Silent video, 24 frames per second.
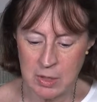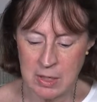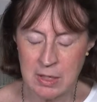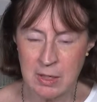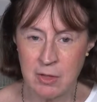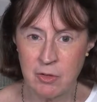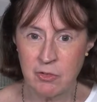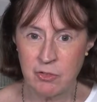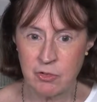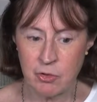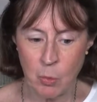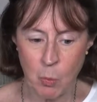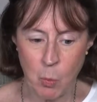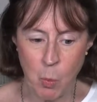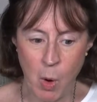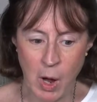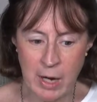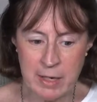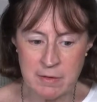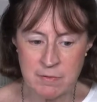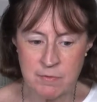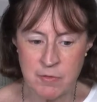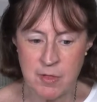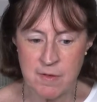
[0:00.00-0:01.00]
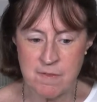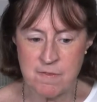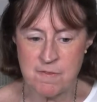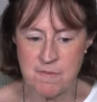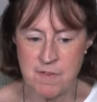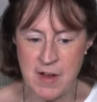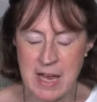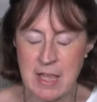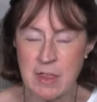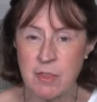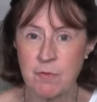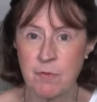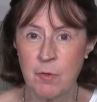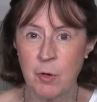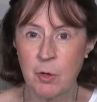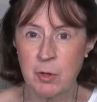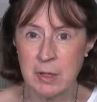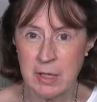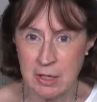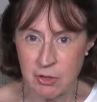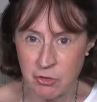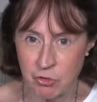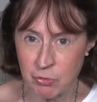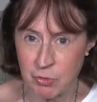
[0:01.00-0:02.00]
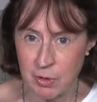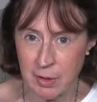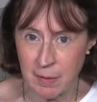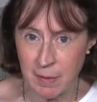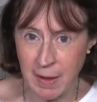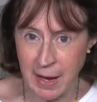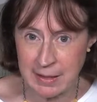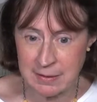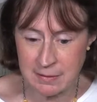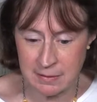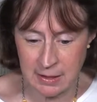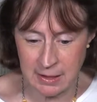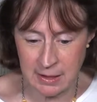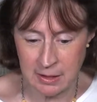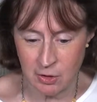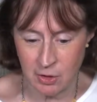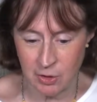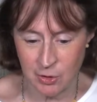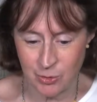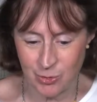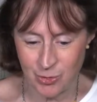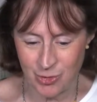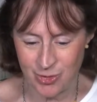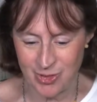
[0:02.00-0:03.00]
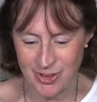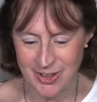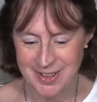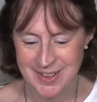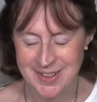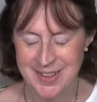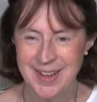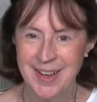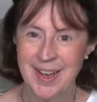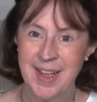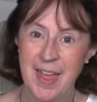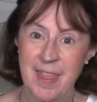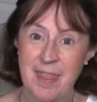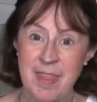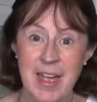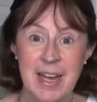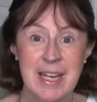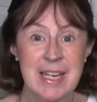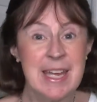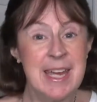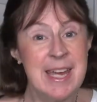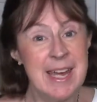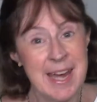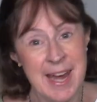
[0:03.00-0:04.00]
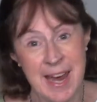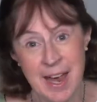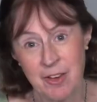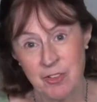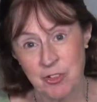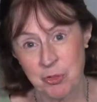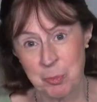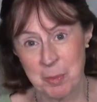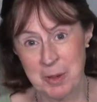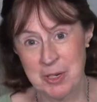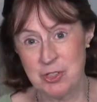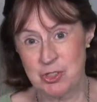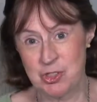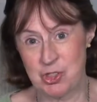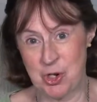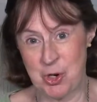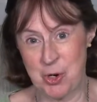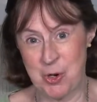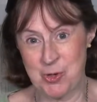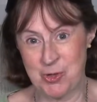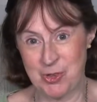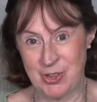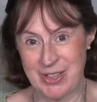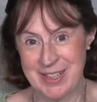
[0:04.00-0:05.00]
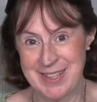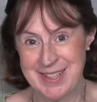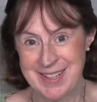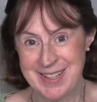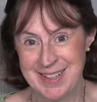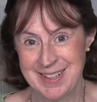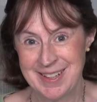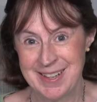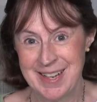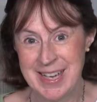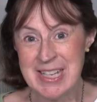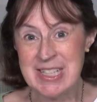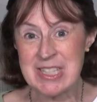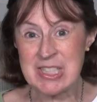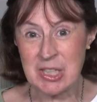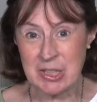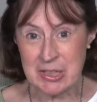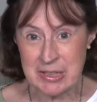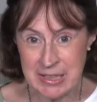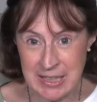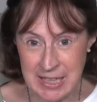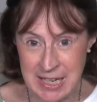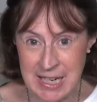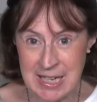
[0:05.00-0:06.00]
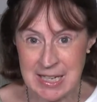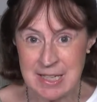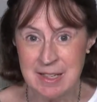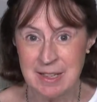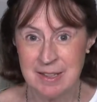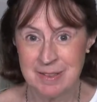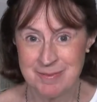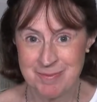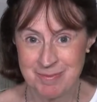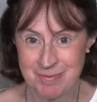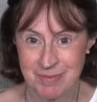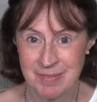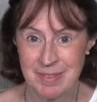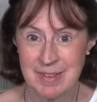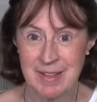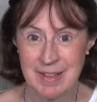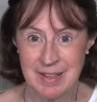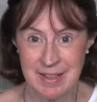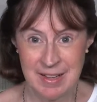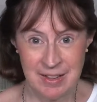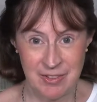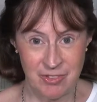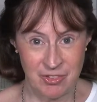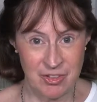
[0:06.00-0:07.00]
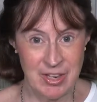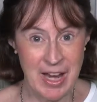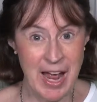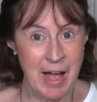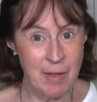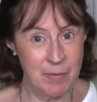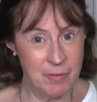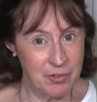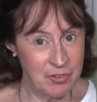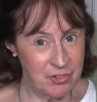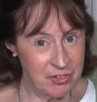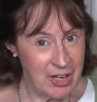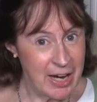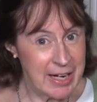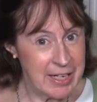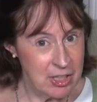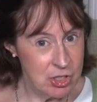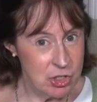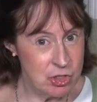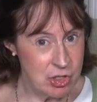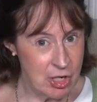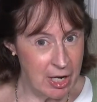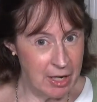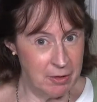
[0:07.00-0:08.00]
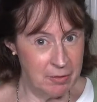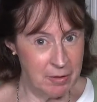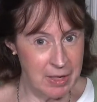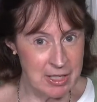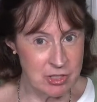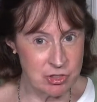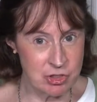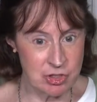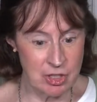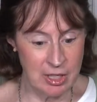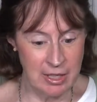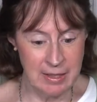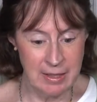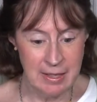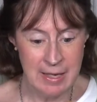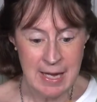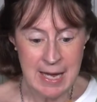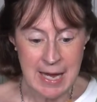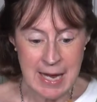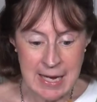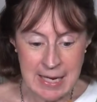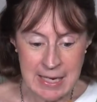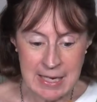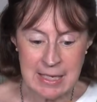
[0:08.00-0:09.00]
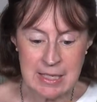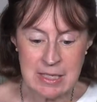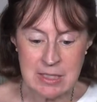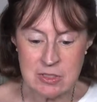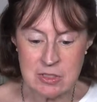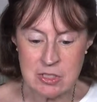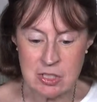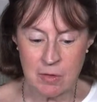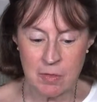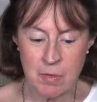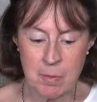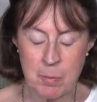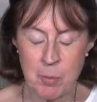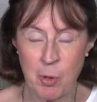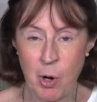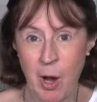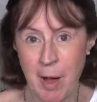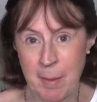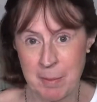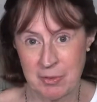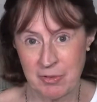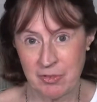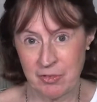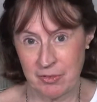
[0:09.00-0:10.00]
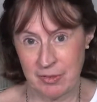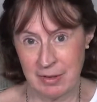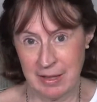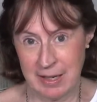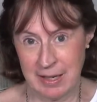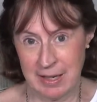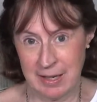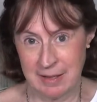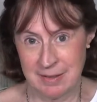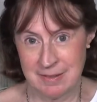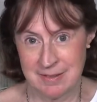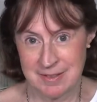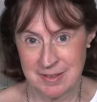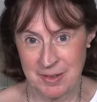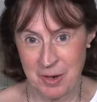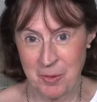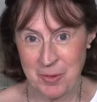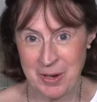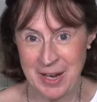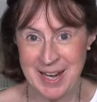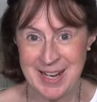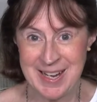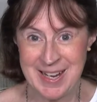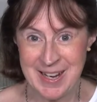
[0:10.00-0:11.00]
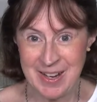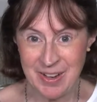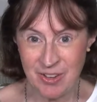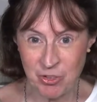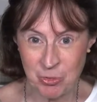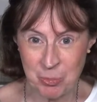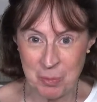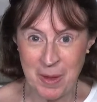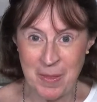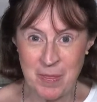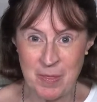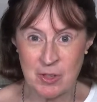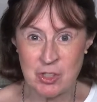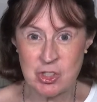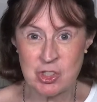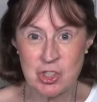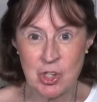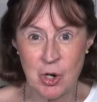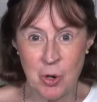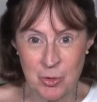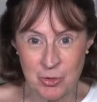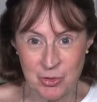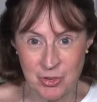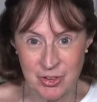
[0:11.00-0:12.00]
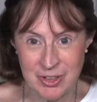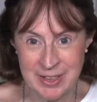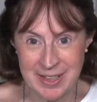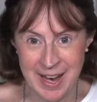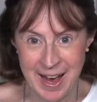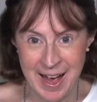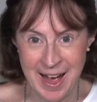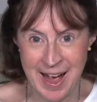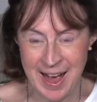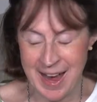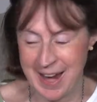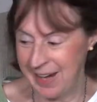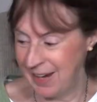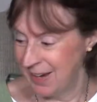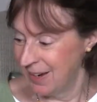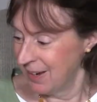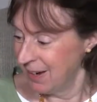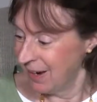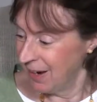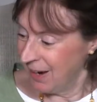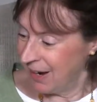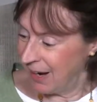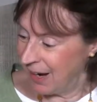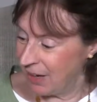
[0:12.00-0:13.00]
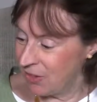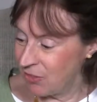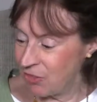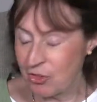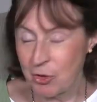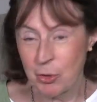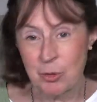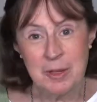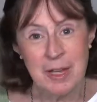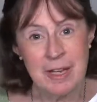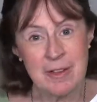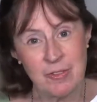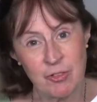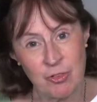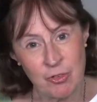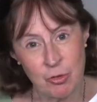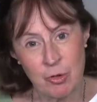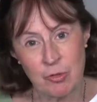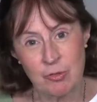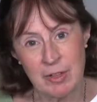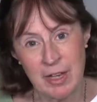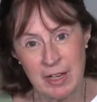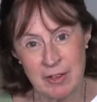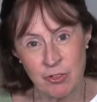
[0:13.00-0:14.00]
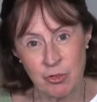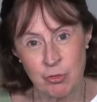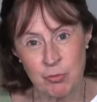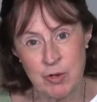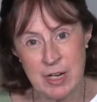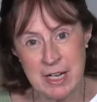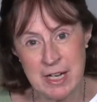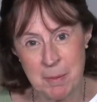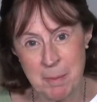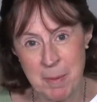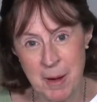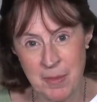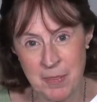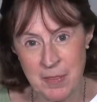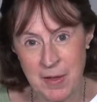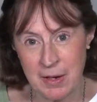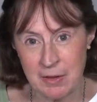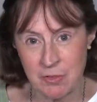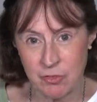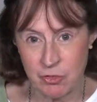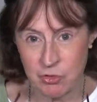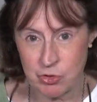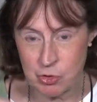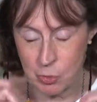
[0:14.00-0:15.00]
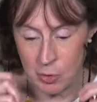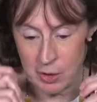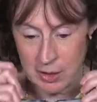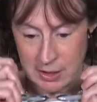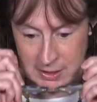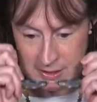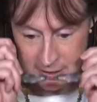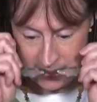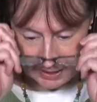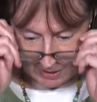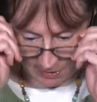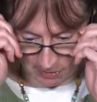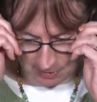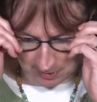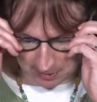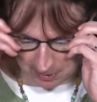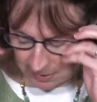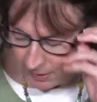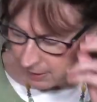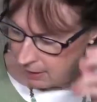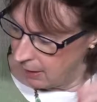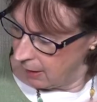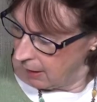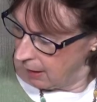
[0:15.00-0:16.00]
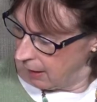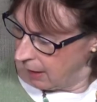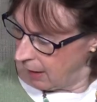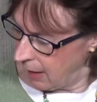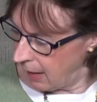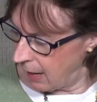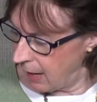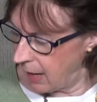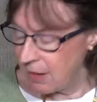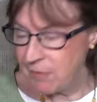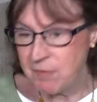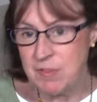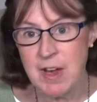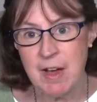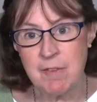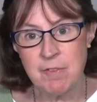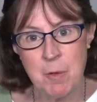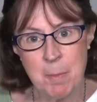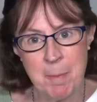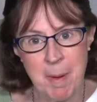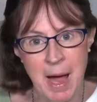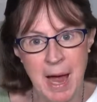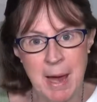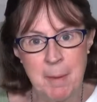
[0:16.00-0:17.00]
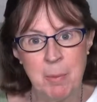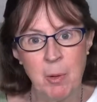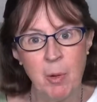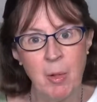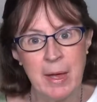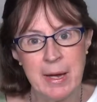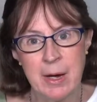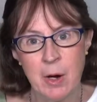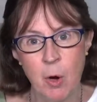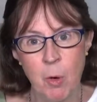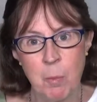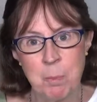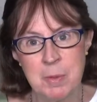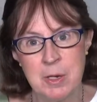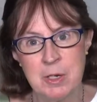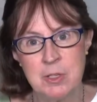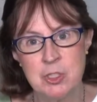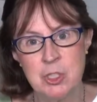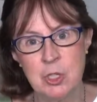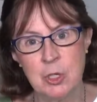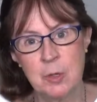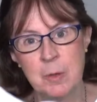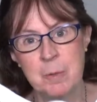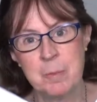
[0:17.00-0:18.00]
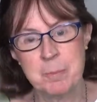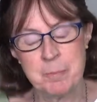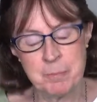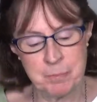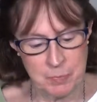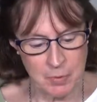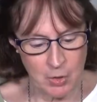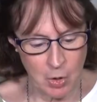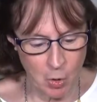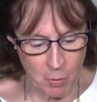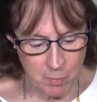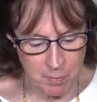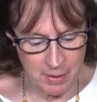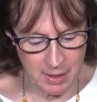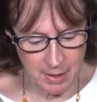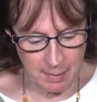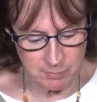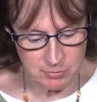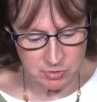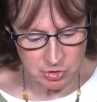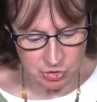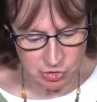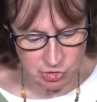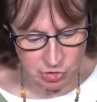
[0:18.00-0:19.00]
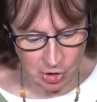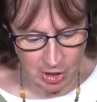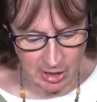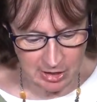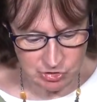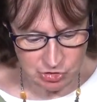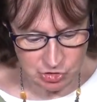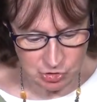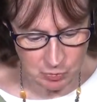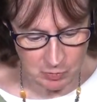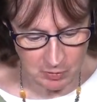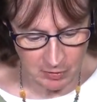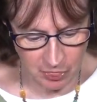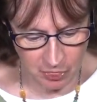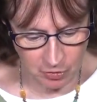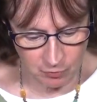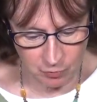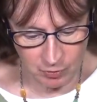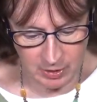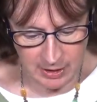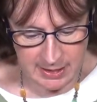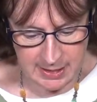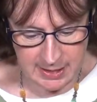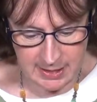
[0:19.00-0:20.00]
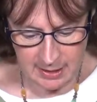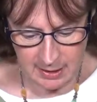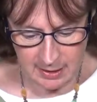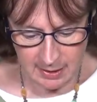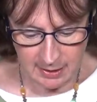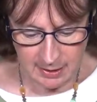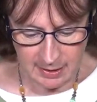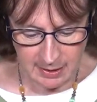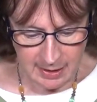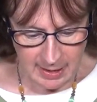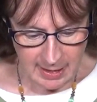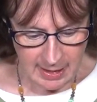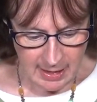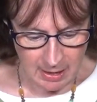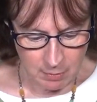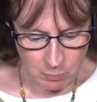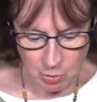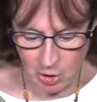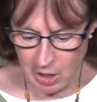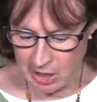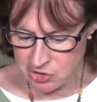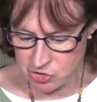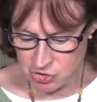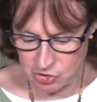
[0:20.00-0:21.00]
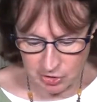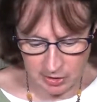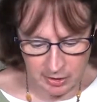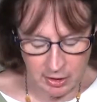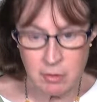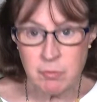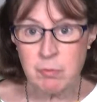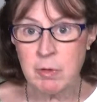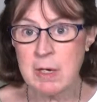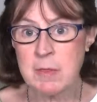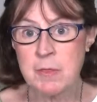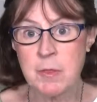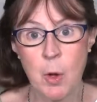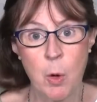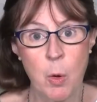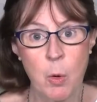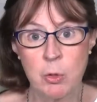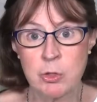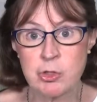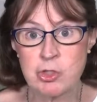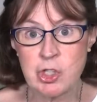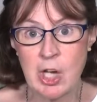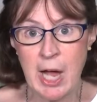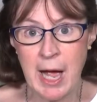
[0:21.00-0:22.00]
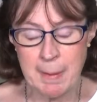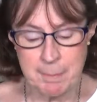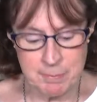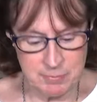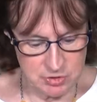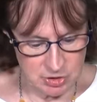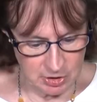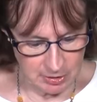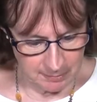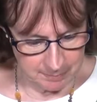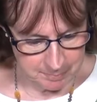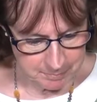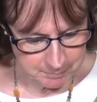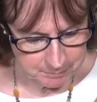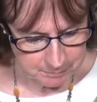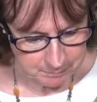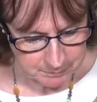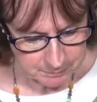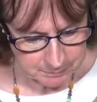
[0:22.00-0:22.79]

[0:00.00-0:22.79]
is one of the faithful Israelite leaders, that he has been chosen to lead, it's now the second generation, into the promised land. Okay, he's been the chosen guy. And so let's let's read about that story together. Uh, if you have a Bible, I hope you do open up to Joshua 3, and we're actually going to read the whole chapter.